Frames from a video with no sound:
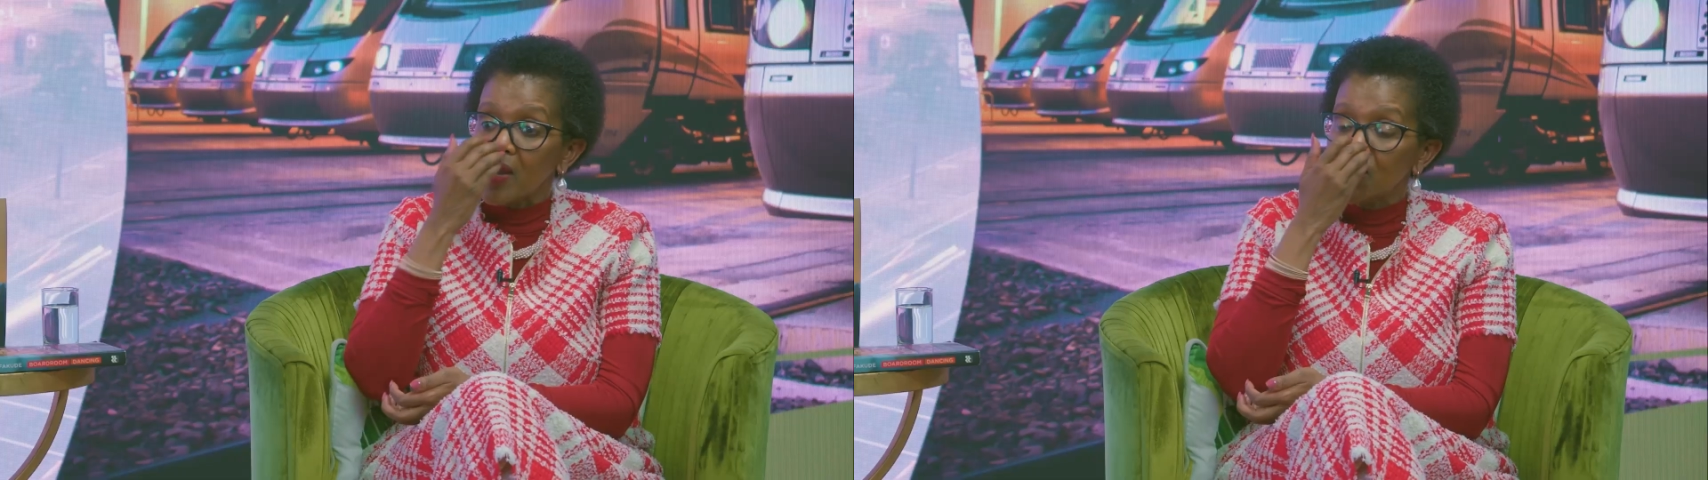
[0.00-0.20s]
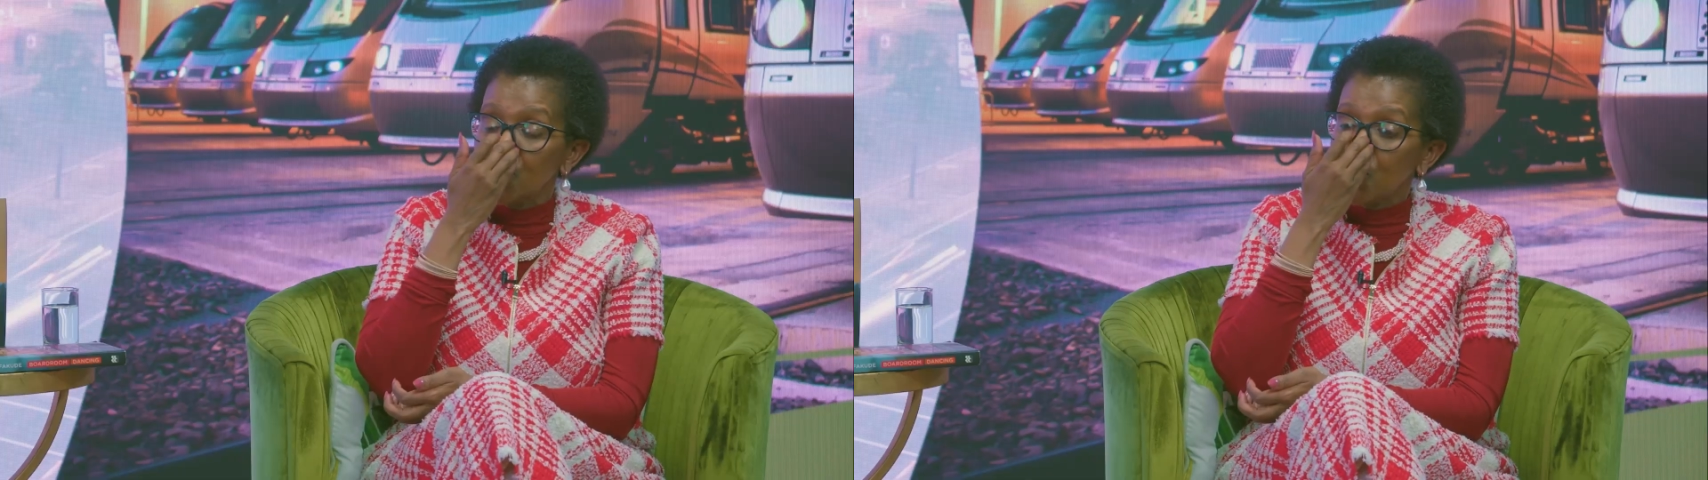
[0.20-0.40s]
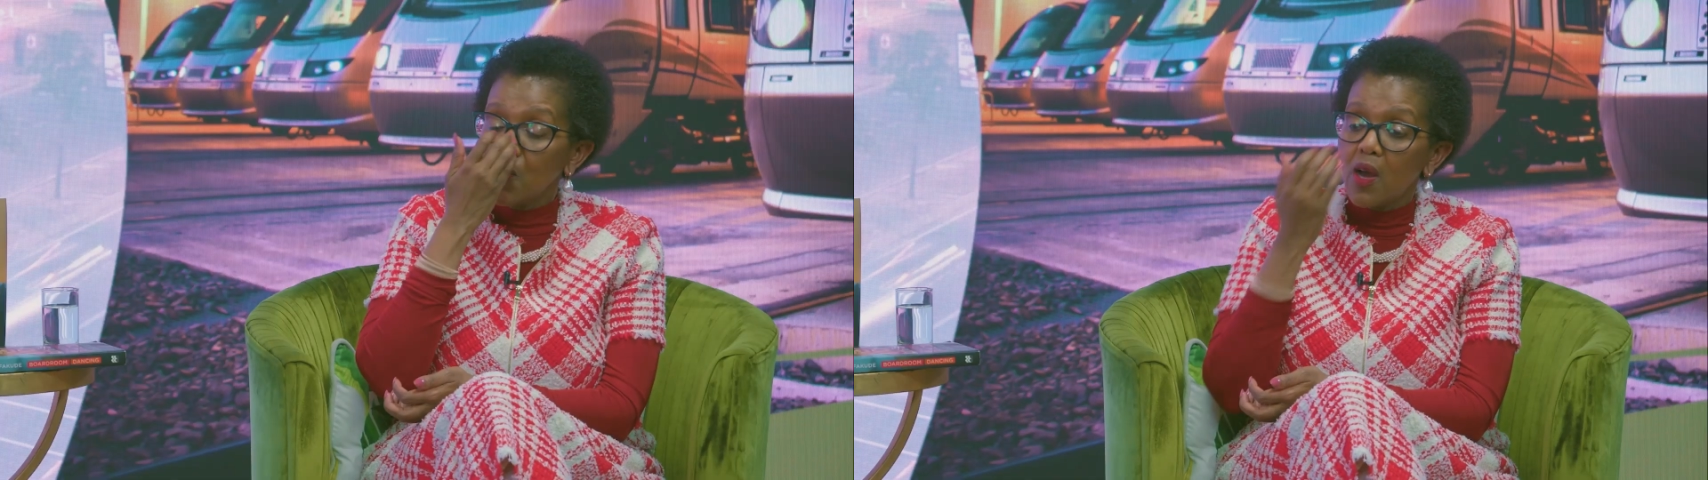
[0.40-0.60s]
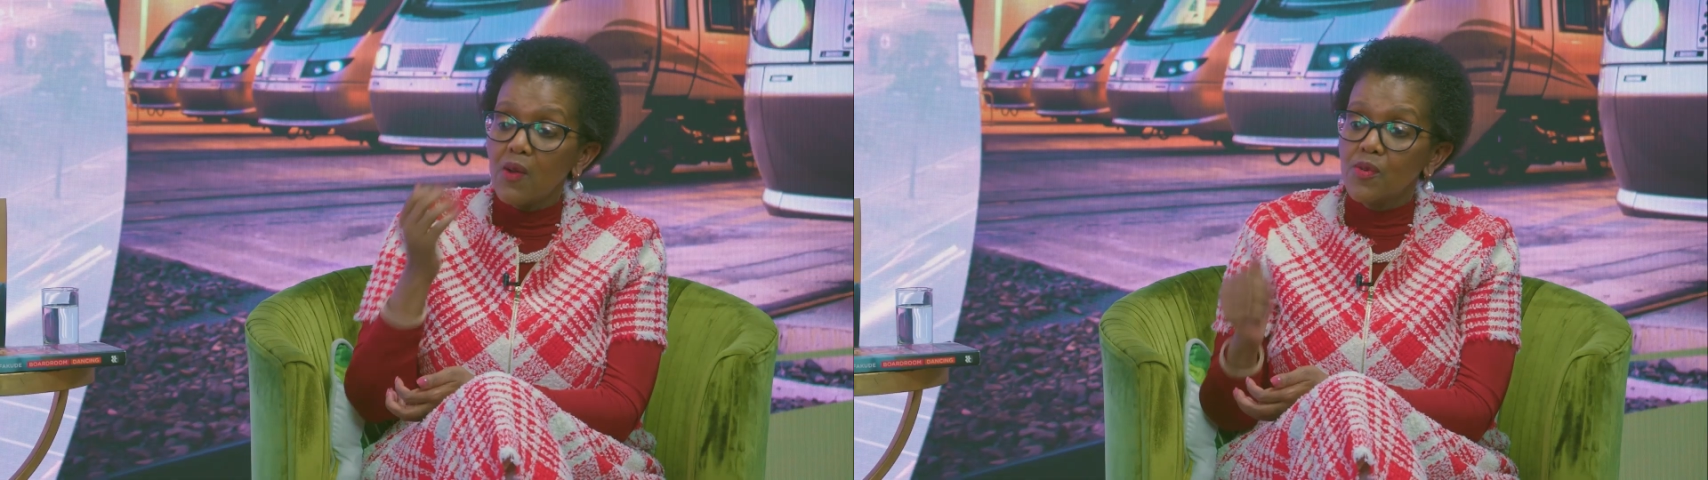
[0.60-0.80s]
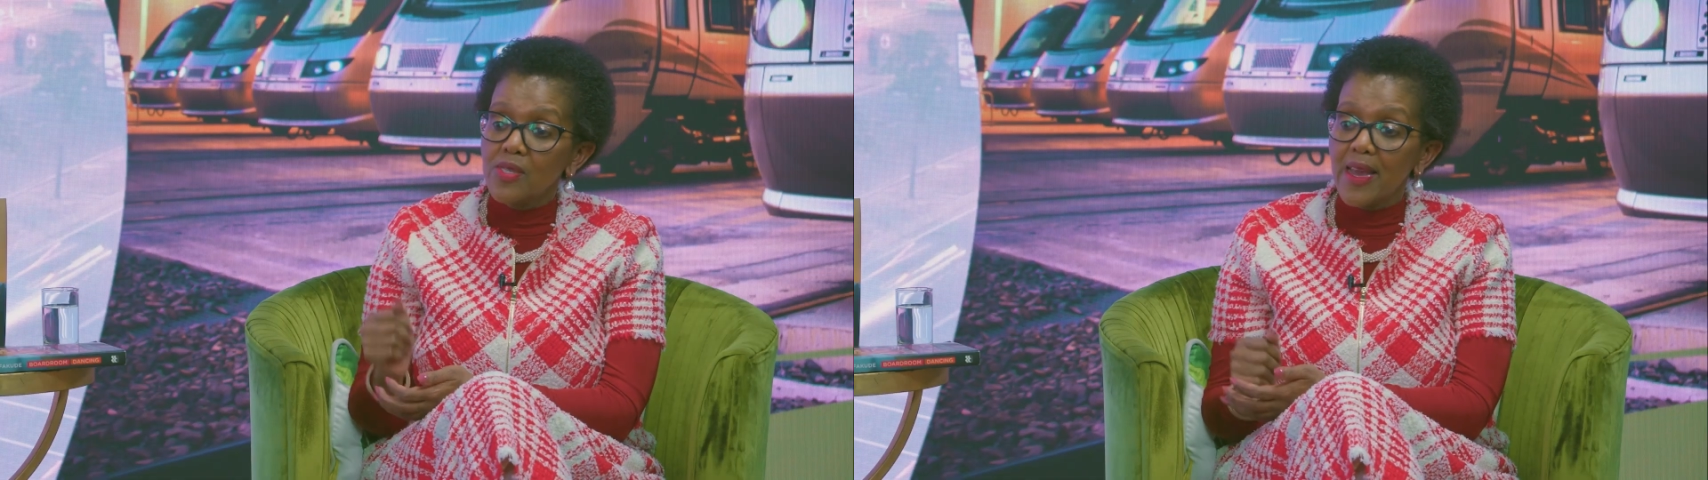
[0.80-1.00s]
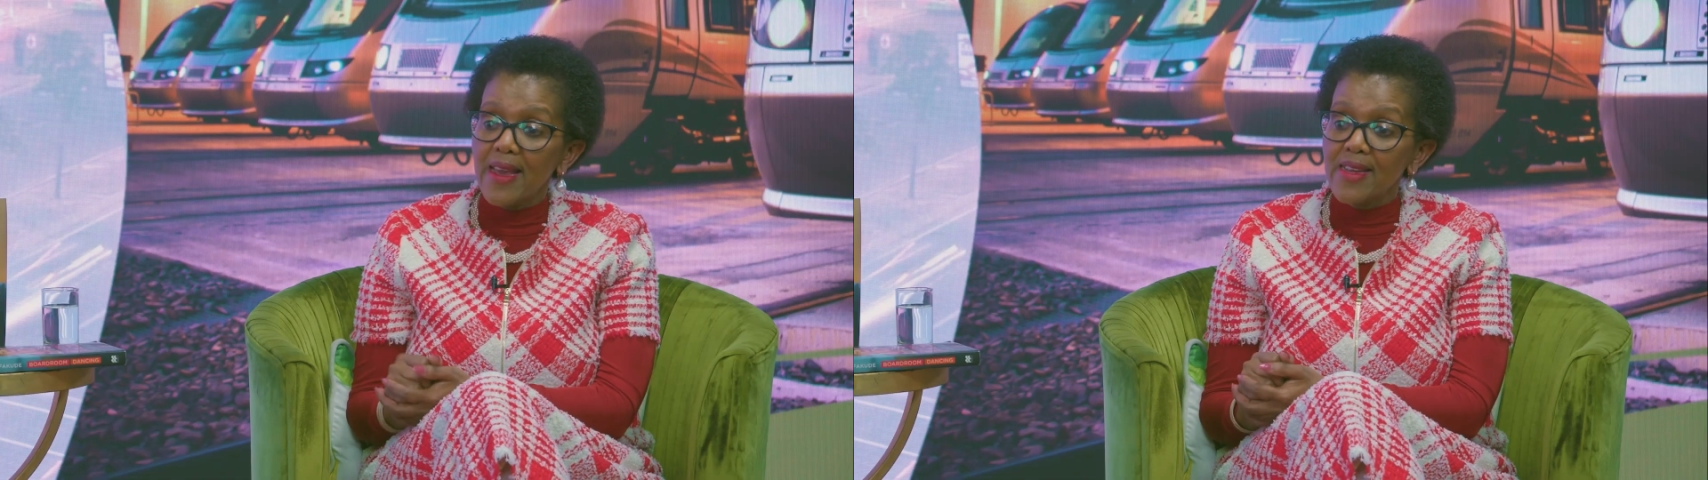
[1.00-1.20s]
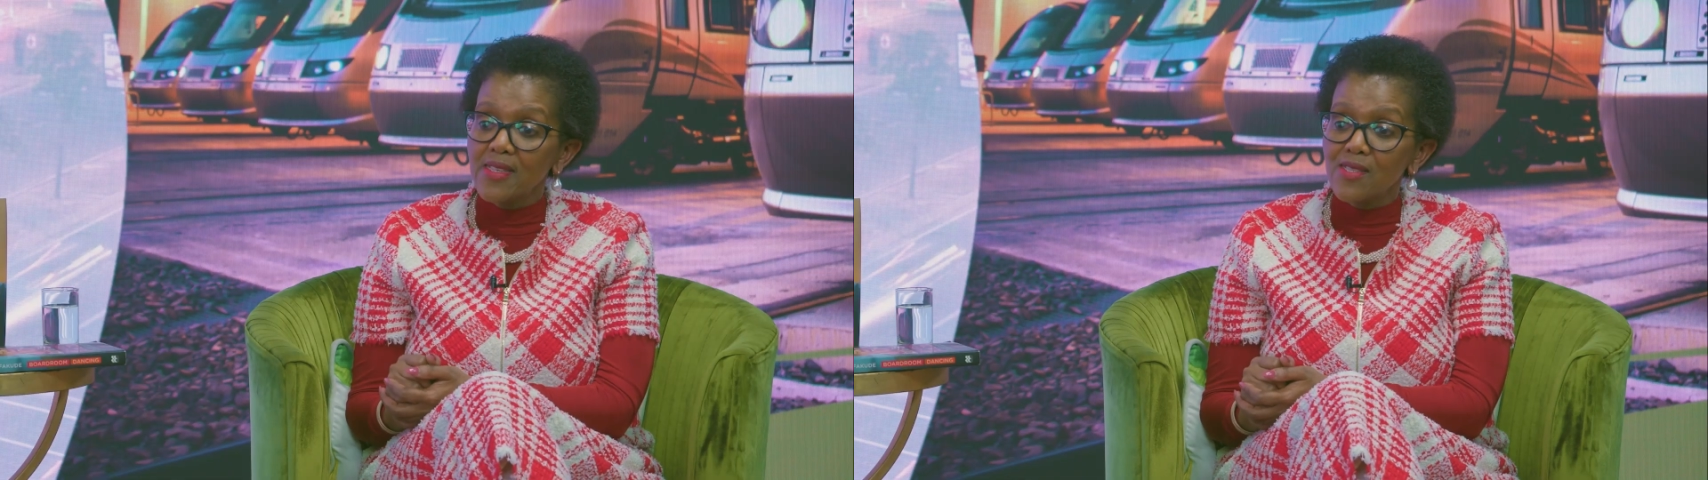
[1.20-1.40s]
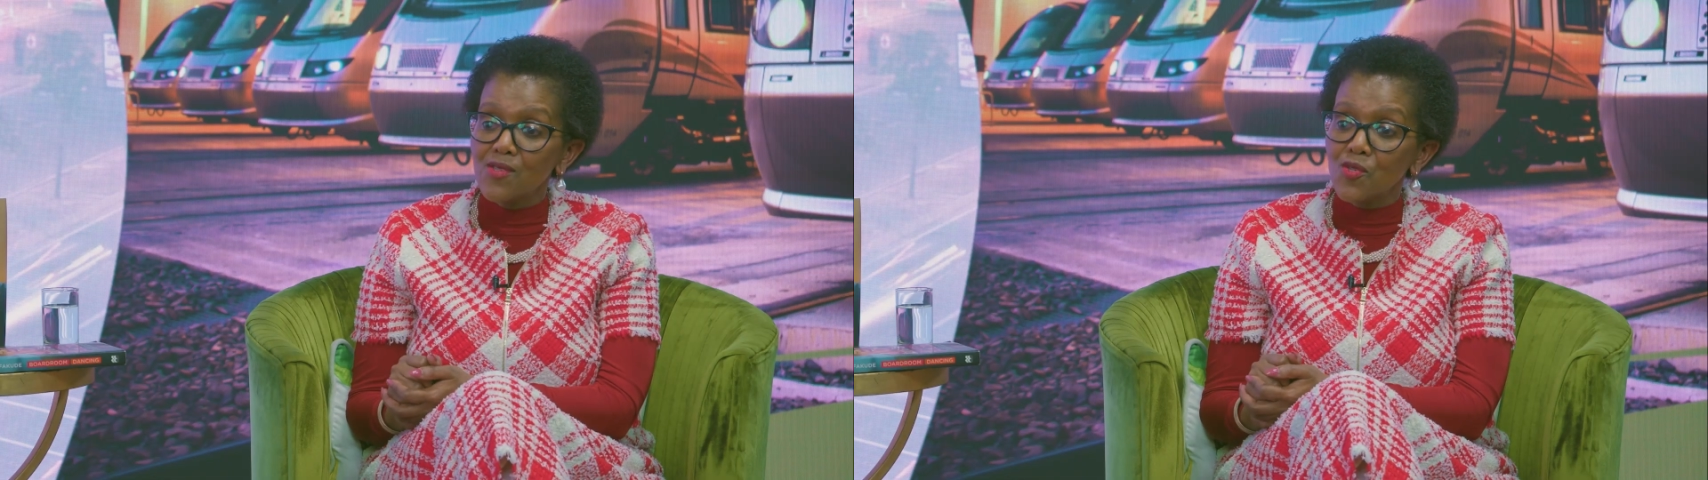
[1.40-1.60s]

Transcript: Sure, I would hate